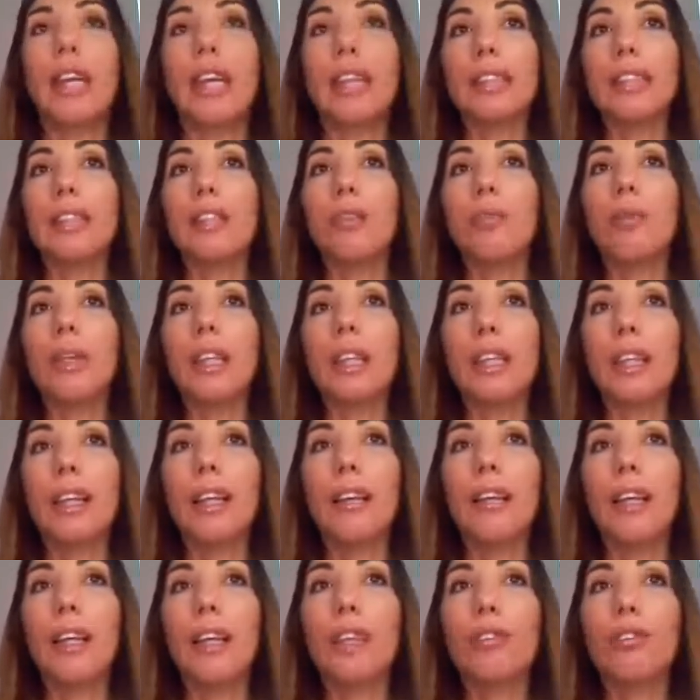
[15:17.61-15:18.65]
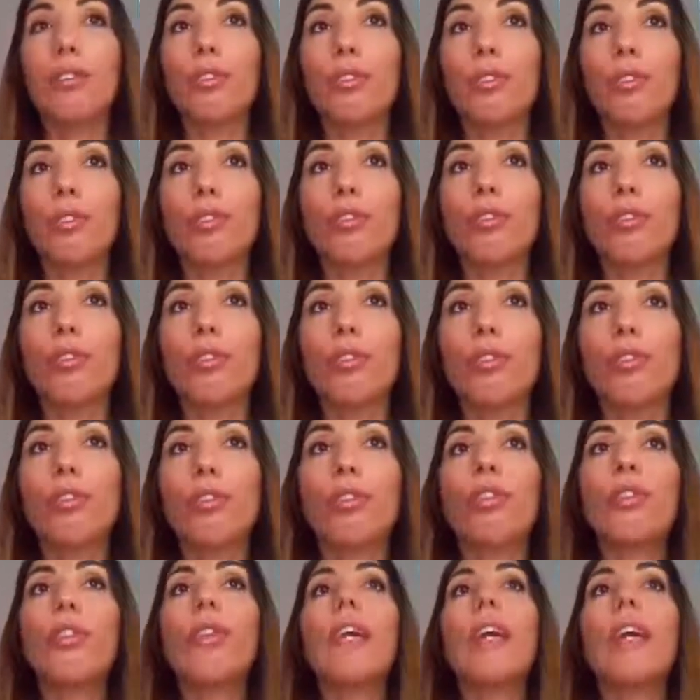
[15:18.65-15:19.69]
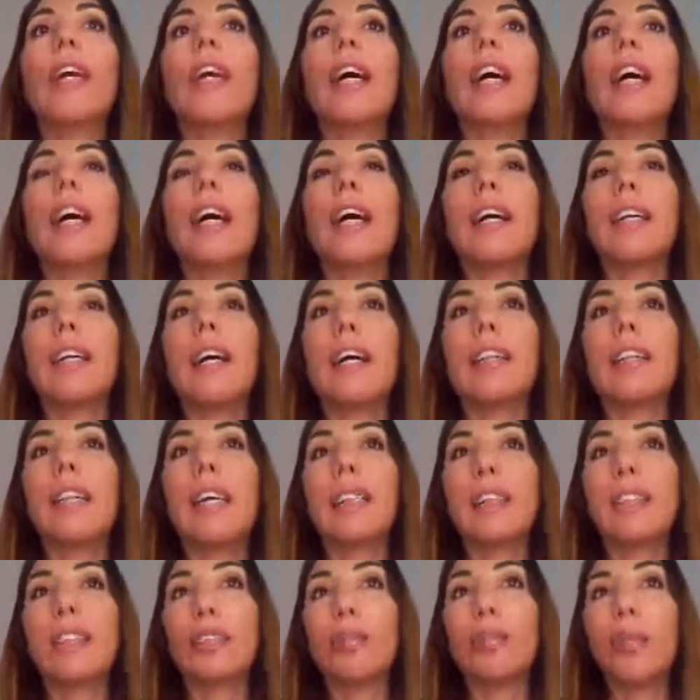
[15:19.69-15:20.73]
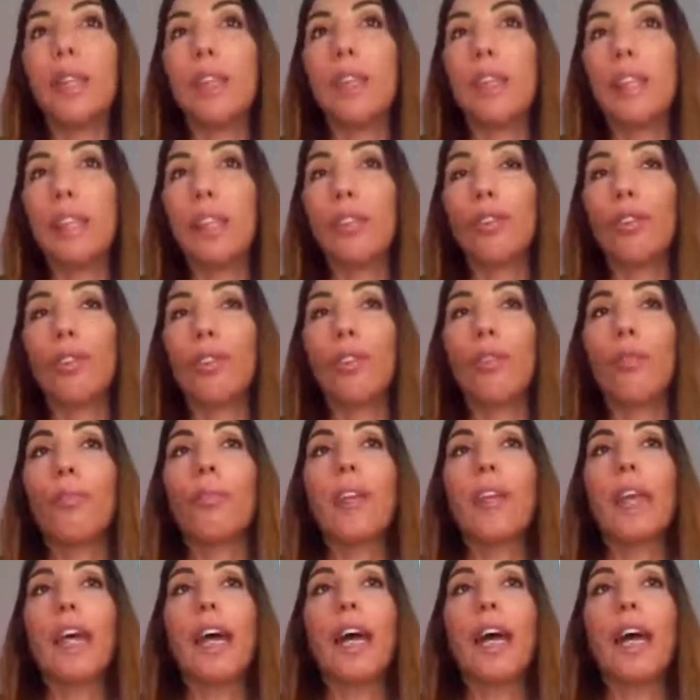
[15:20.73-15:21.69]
That's the way that I like to do, and that's the way that I do.